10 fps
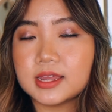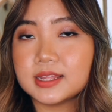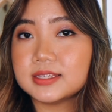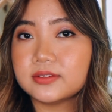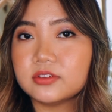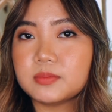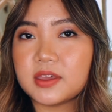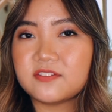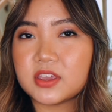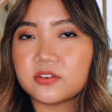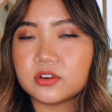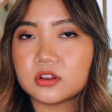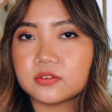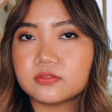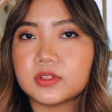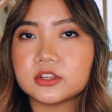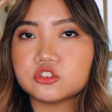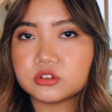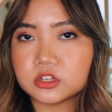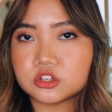It's definitely my favorite of like
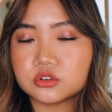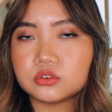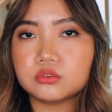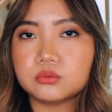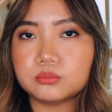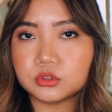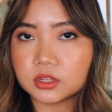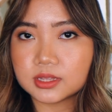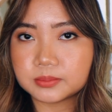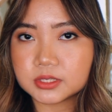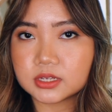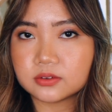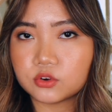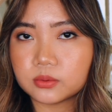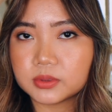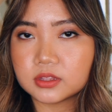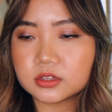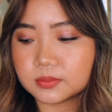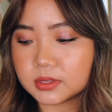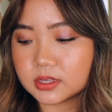traditional bullet lipstick
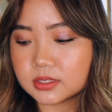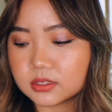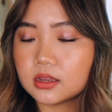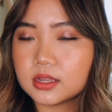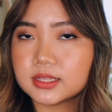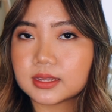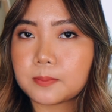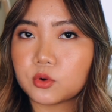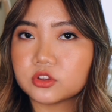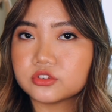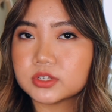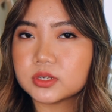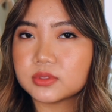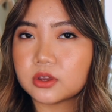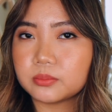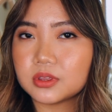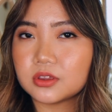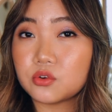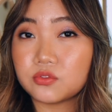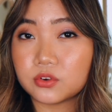formulas because it's like moisturizing without being
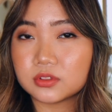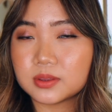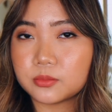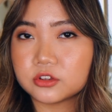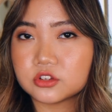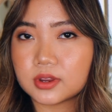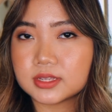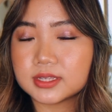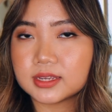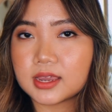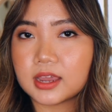overtly moisturizing.